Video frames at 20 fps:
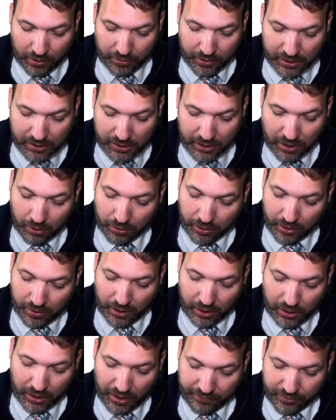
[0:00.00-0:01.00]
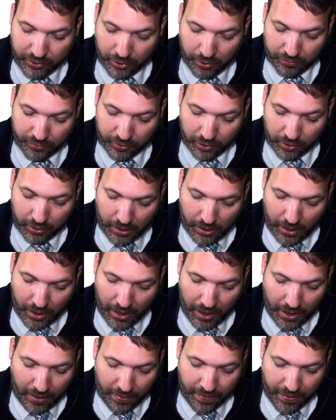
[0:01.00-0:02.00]
That's the only thing left over.
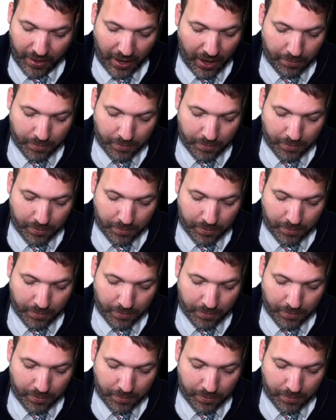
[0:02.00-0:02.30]
And that